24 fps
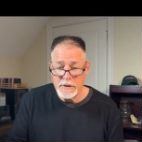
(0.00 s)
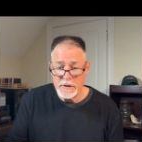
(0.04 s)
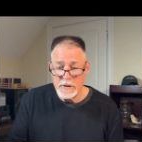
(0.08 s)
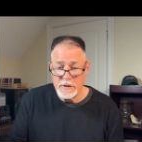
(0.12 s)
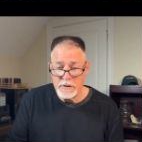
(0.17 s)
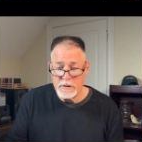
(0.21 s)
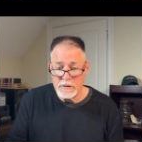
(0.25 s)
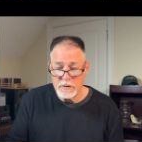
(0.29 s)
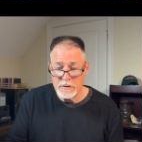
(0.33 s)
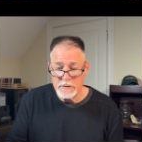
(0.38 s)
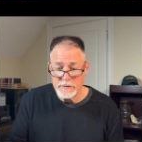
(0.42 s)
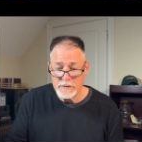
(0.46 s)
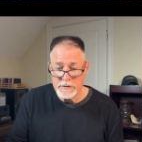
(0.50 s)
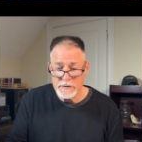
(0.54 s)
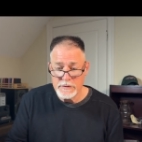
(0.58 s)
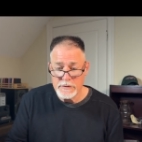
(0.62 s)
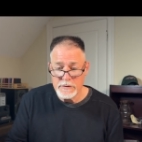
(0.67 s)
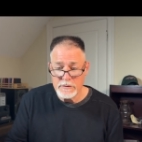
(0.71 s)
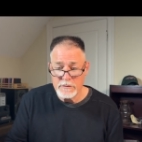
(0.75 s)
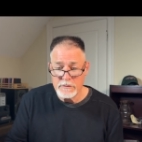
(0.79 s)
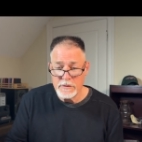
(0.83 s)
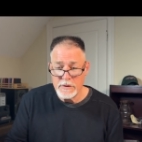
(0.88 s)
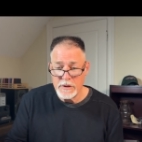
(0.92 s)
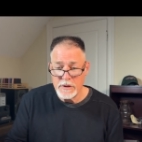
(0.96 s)
here on the
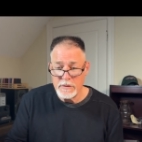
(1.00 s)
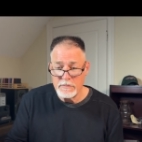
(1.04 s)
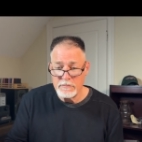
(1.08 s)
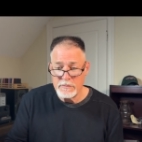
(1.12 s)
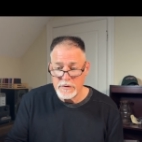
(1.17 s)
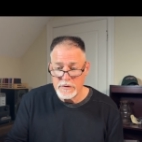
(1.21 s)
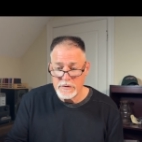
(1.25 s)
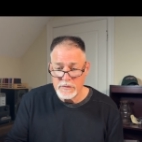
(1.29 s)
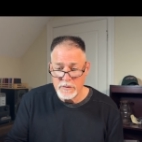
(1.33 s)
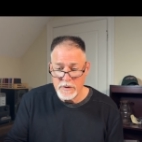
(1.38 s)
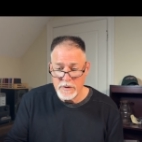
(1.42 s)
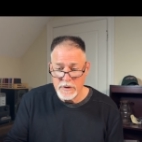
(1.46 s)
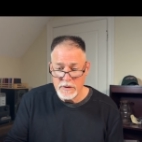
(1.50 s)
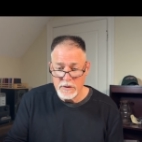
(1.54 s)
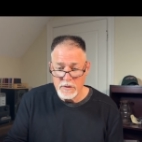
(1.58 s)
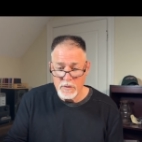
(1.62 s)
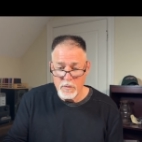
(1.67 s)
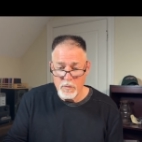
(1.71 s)
screen between the